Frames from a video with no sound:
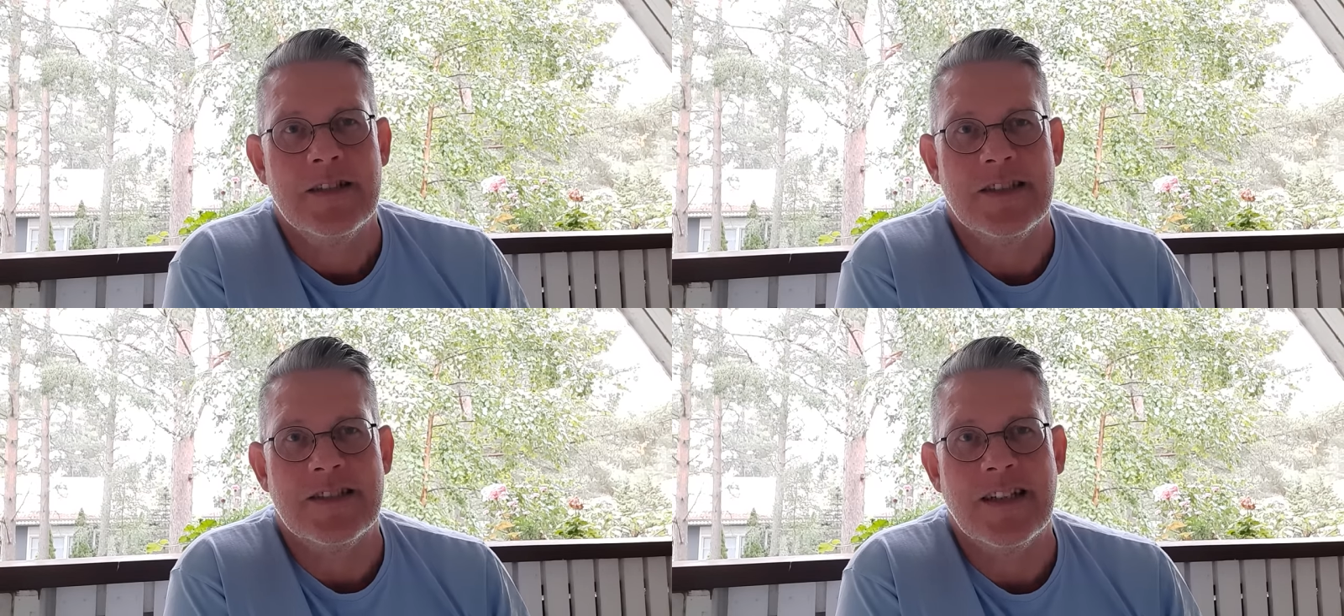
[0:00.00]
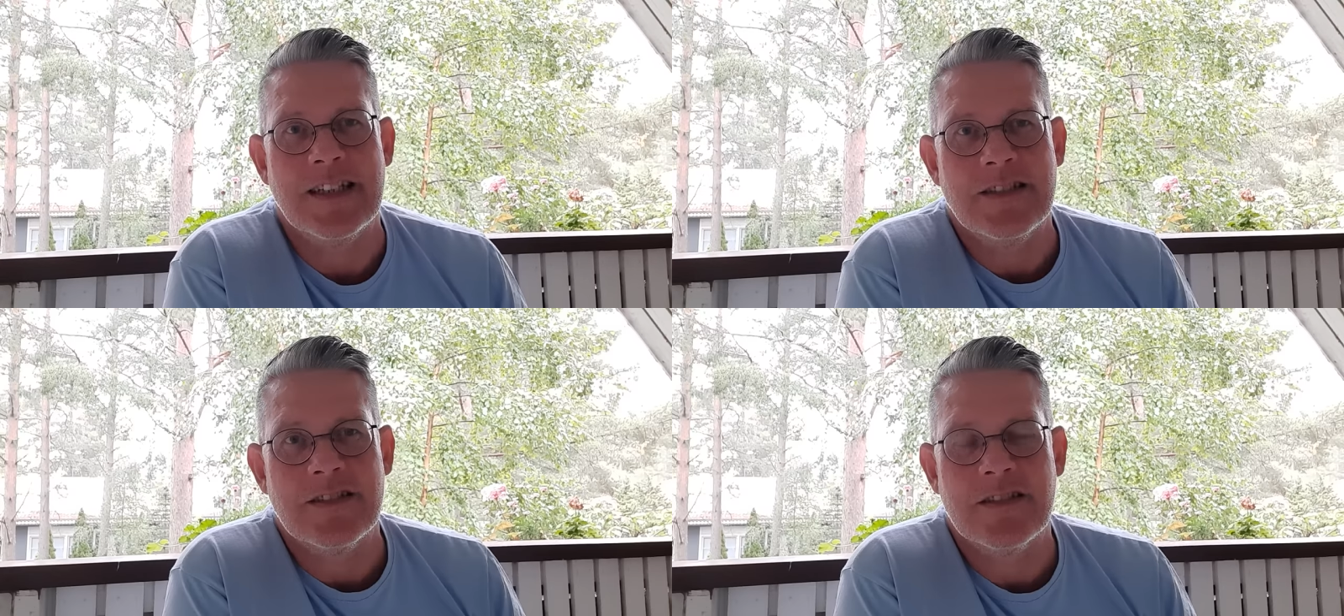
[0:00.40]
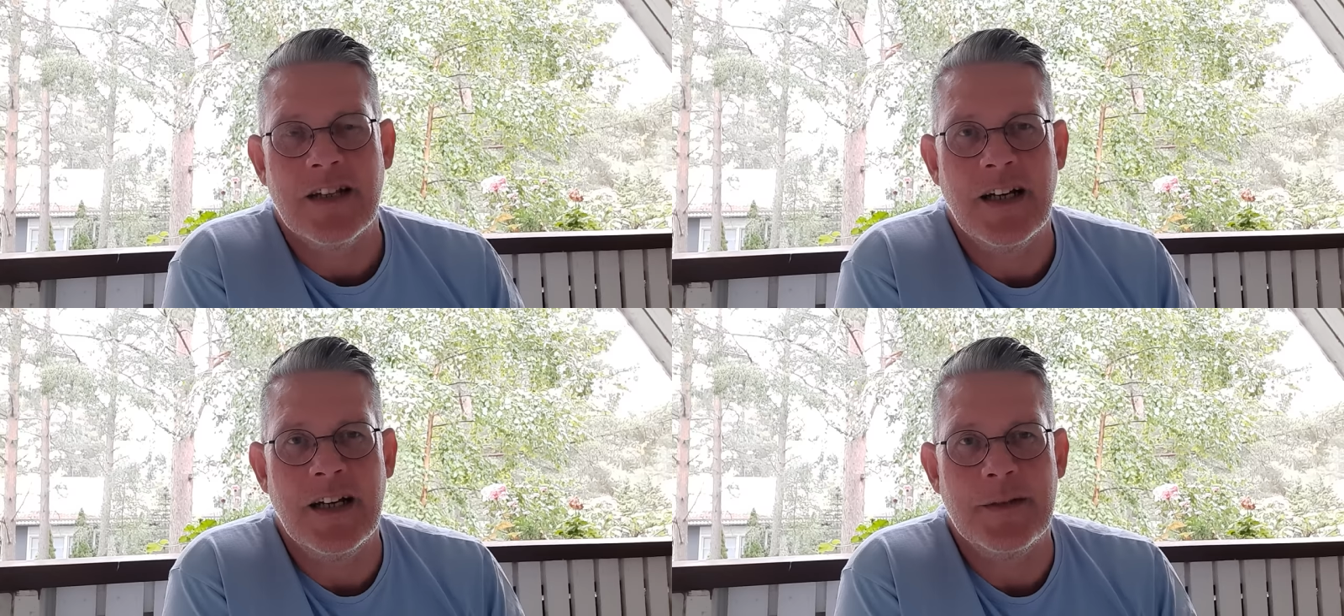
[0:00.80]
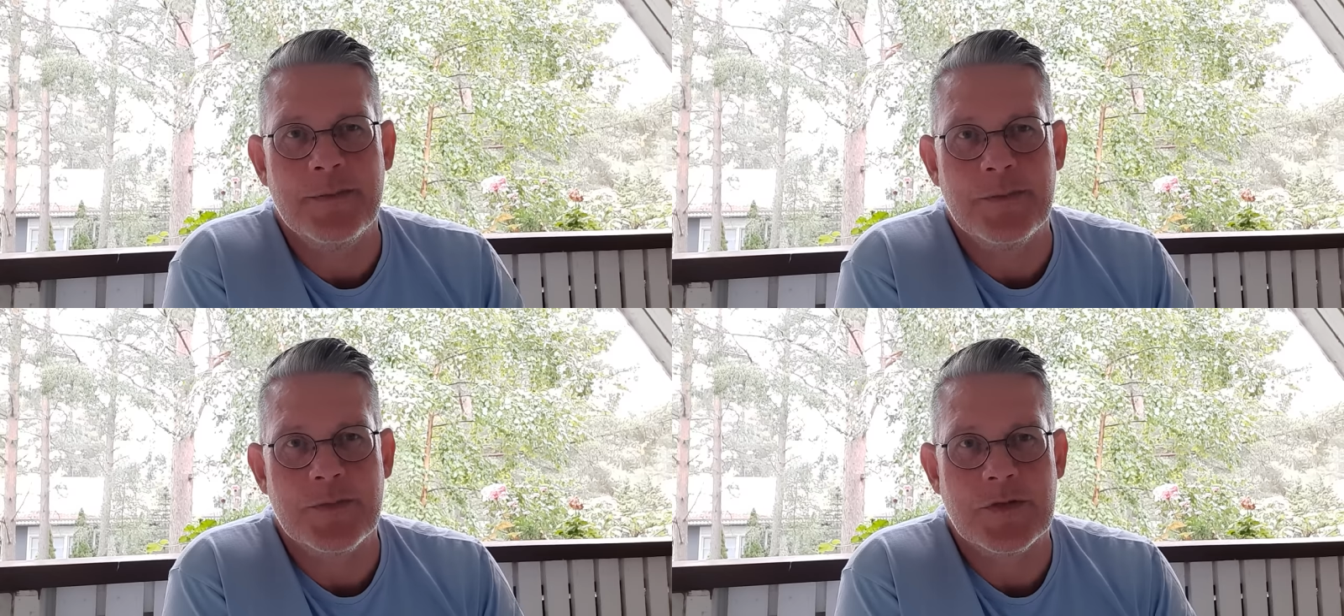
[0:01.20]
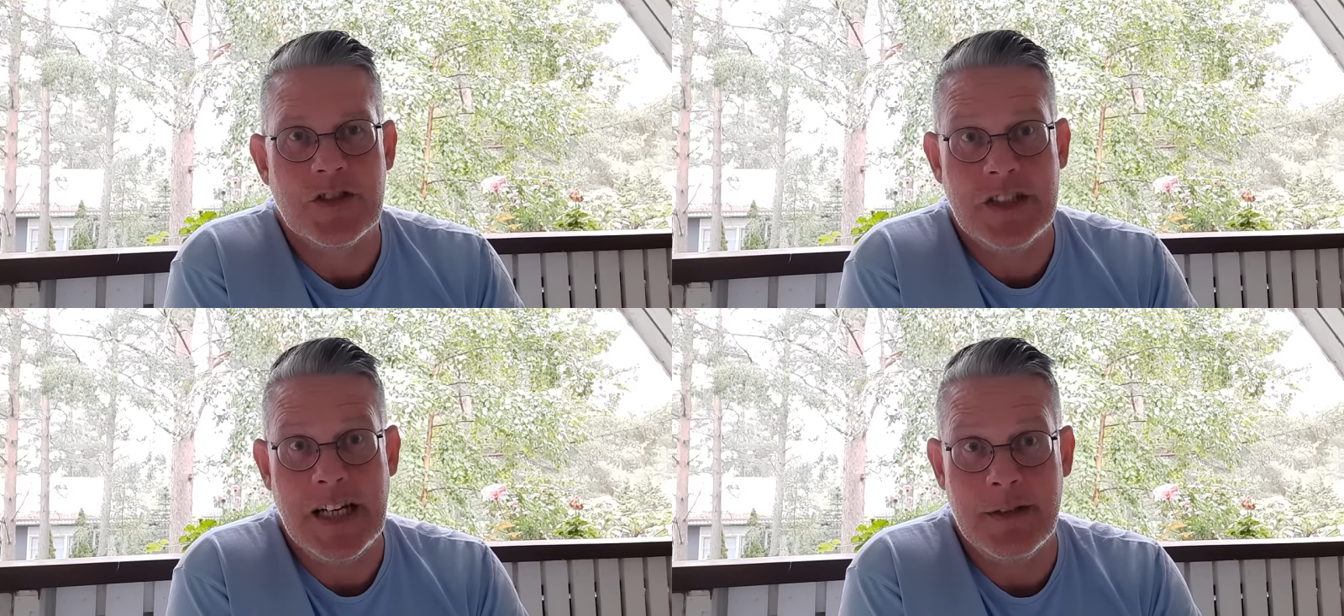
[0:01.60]
Deceased
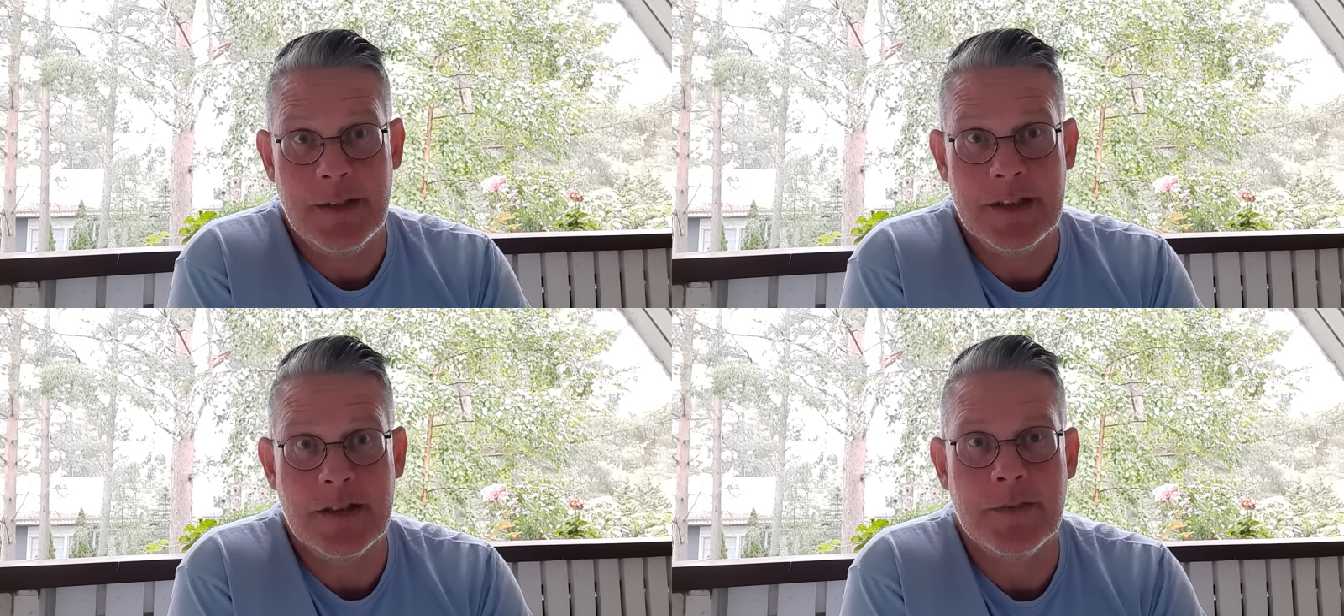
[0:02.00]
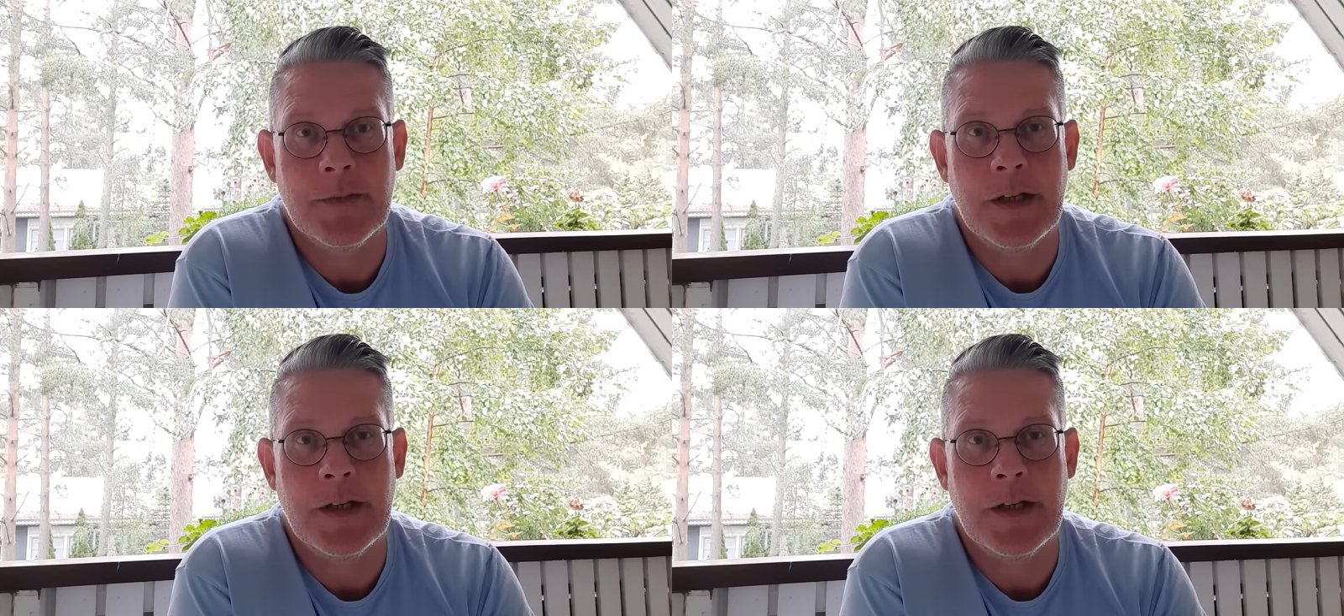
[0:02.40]
series.